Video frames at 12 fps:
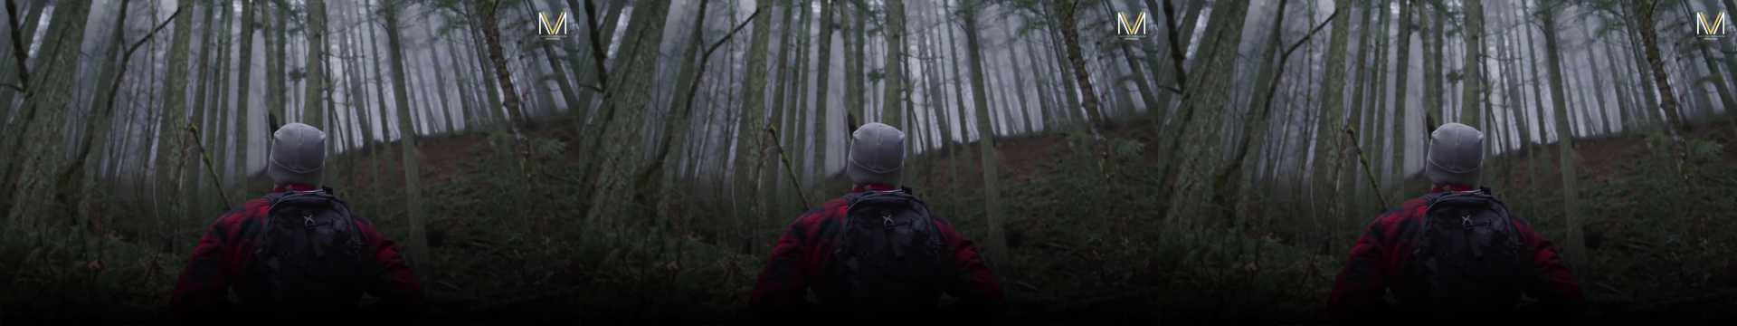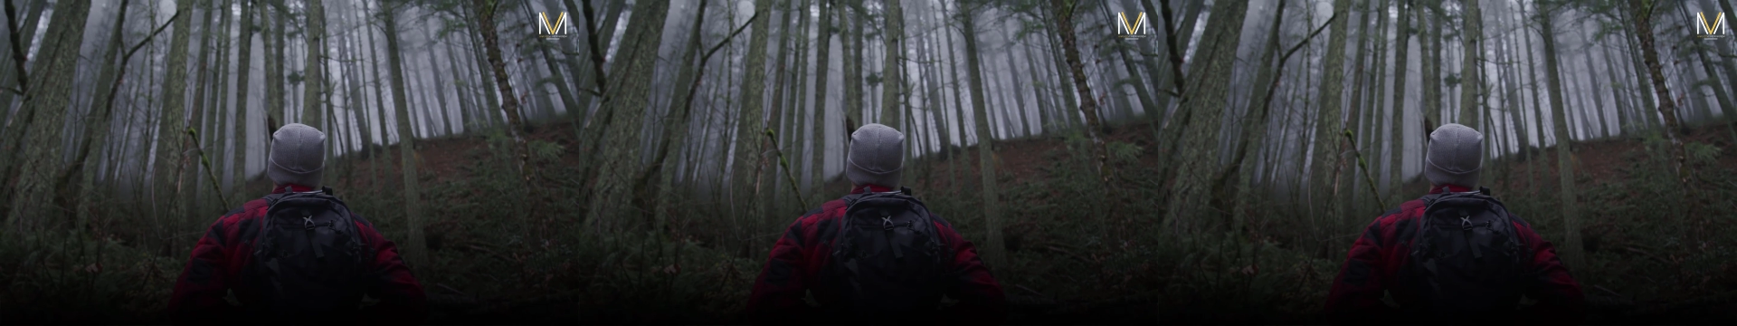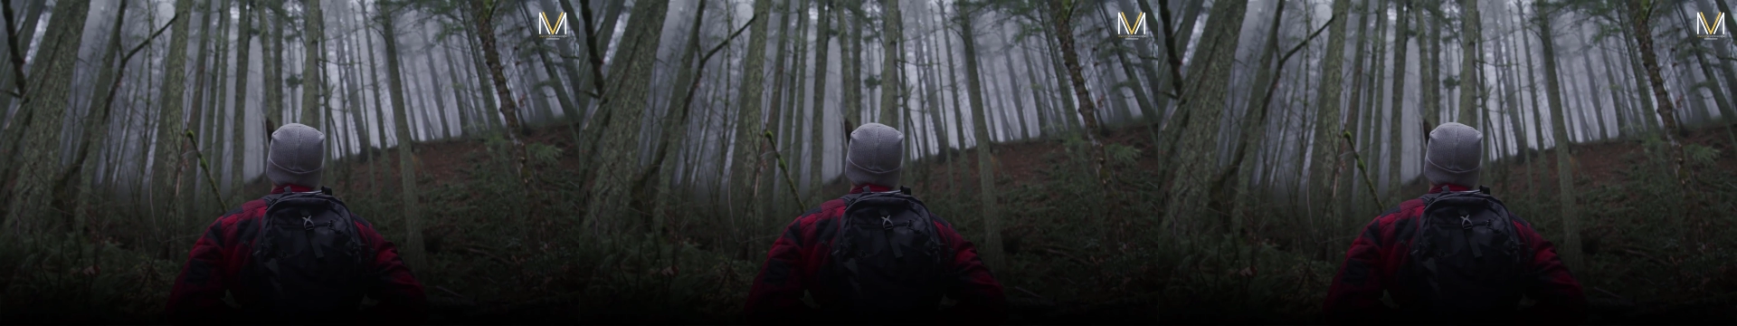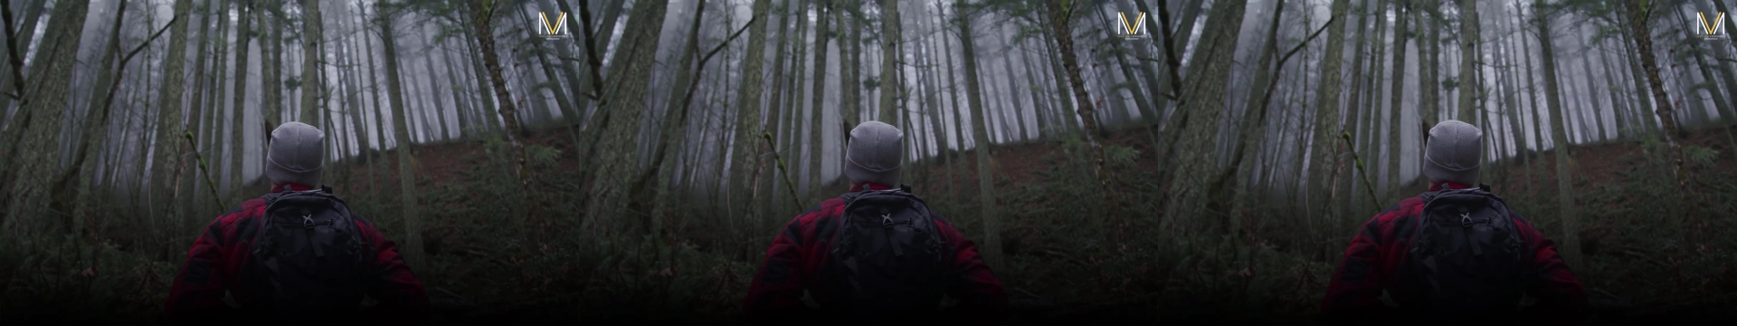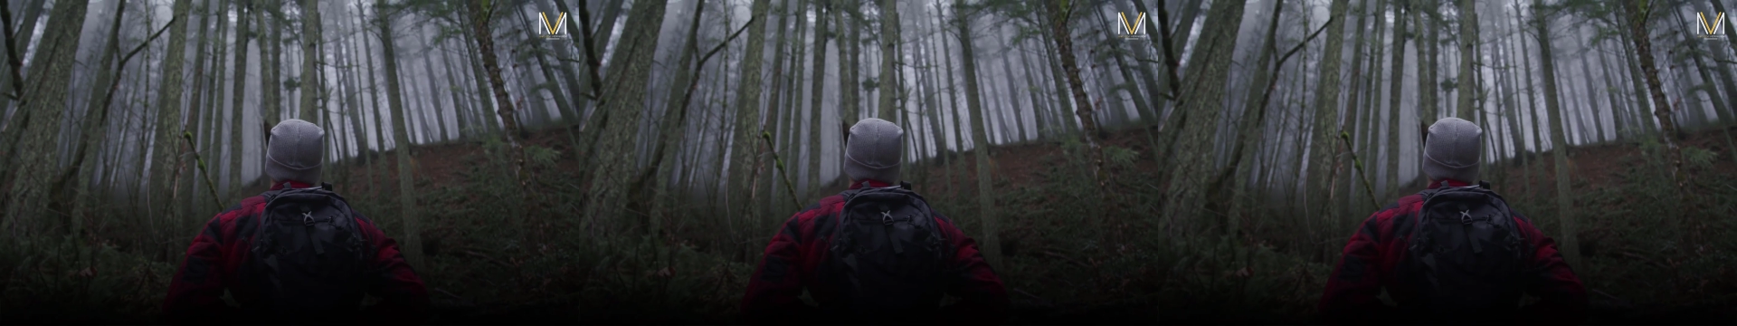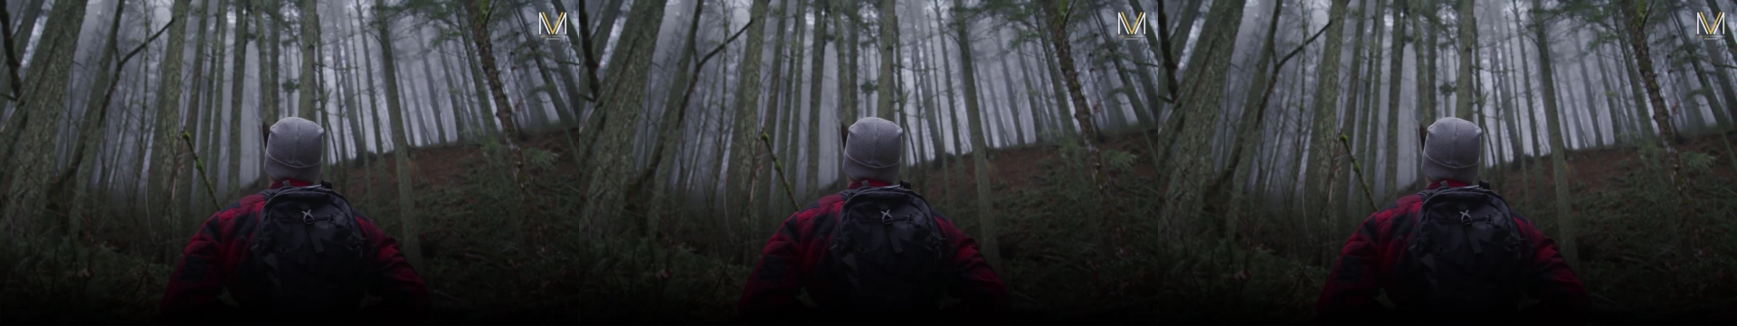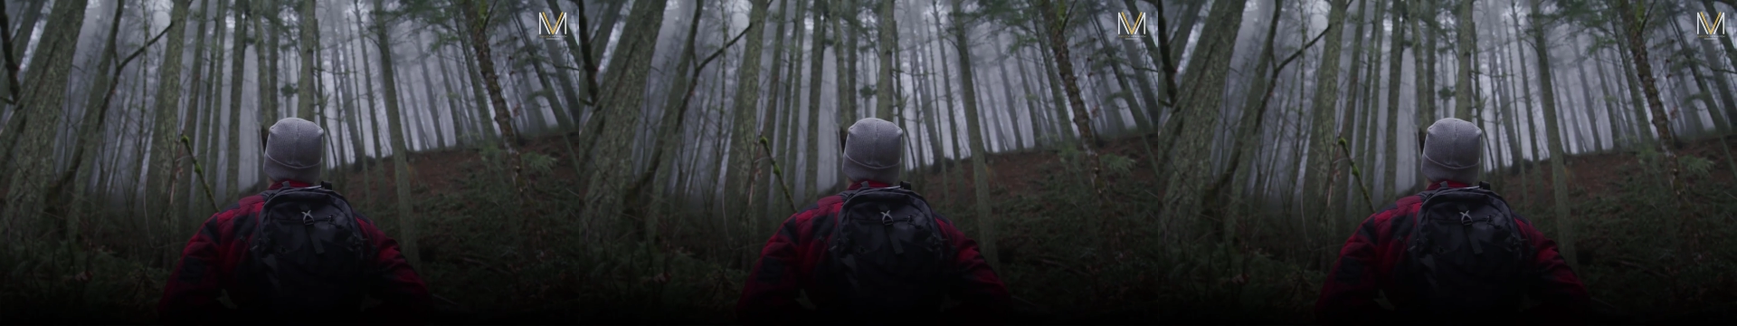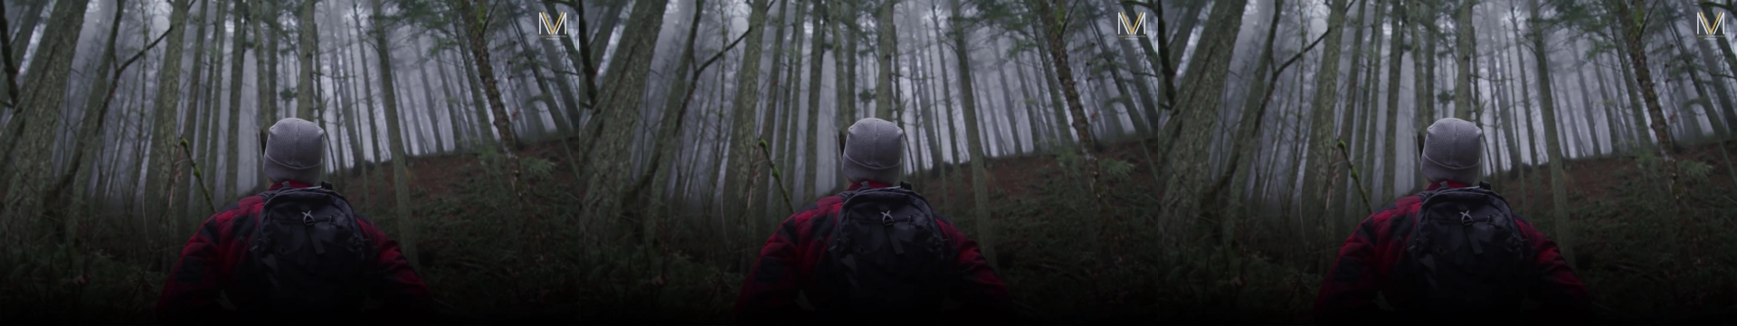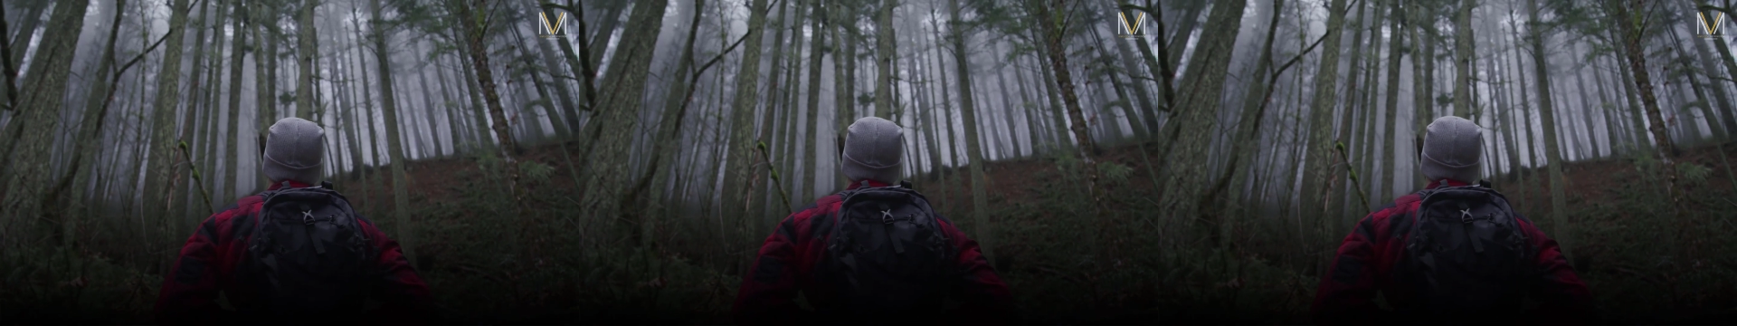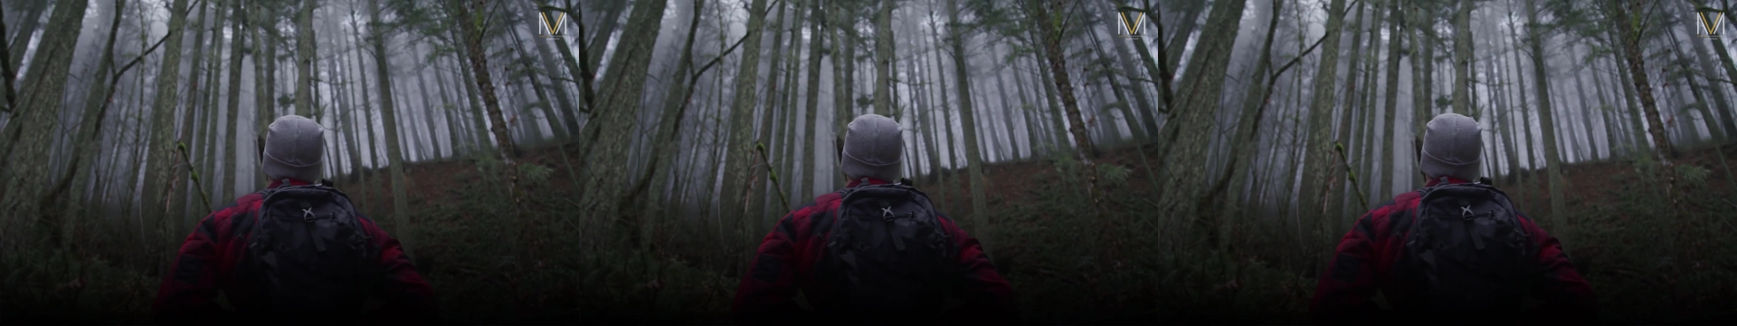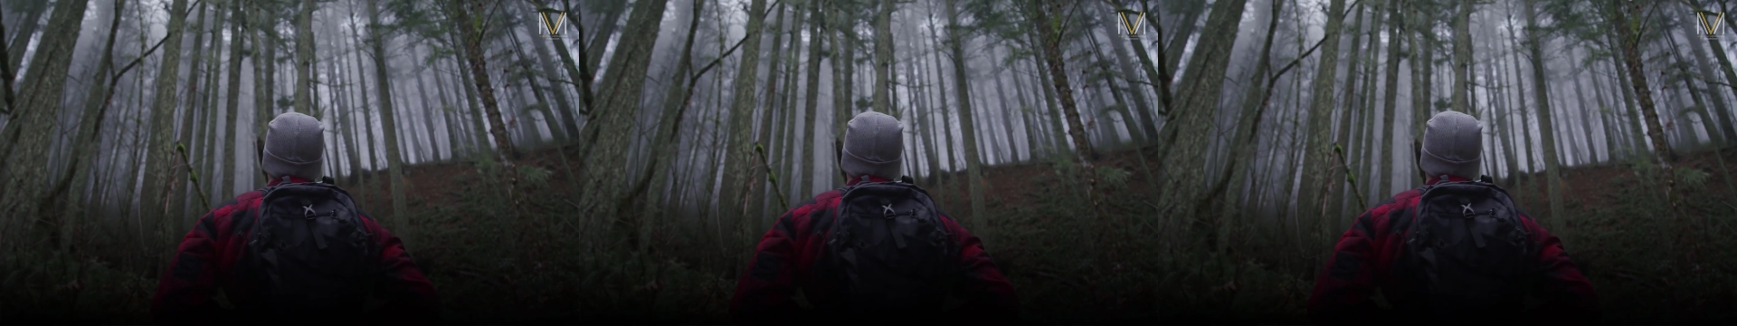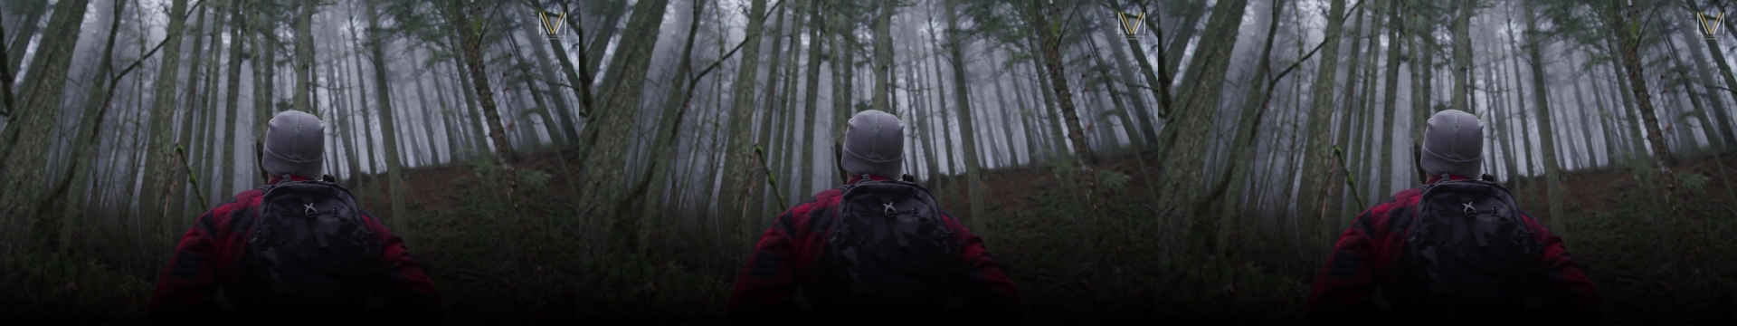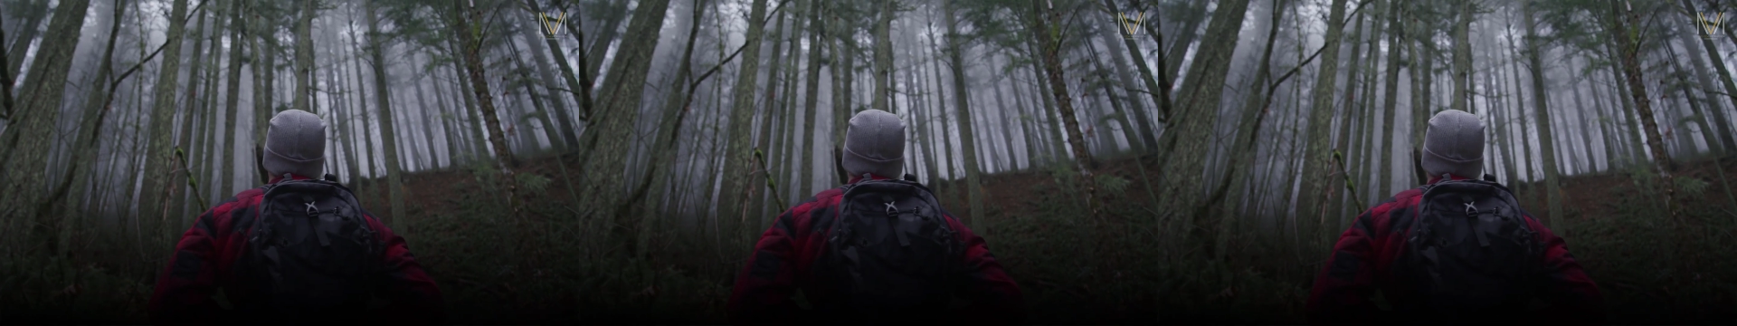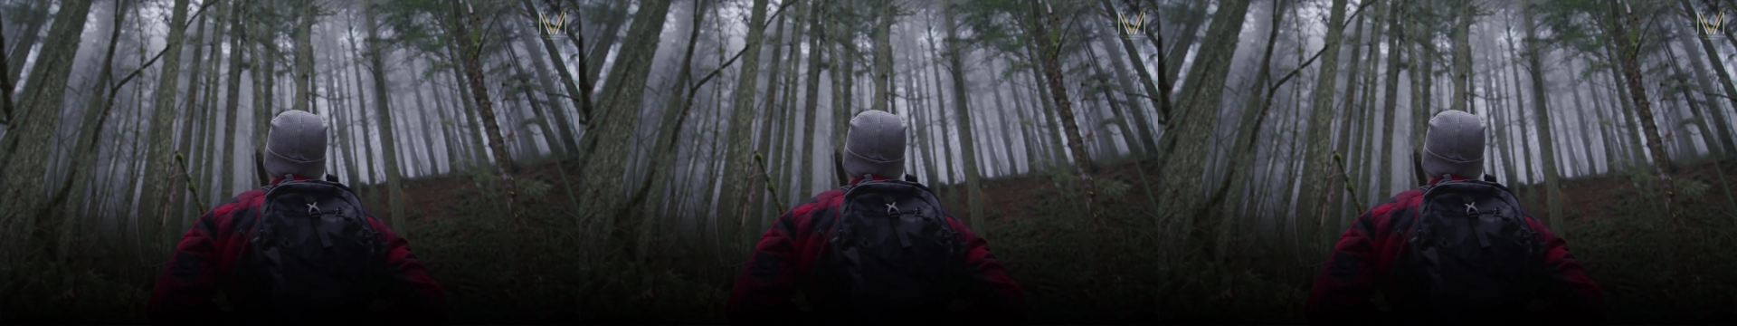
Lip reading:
(no speaker visible)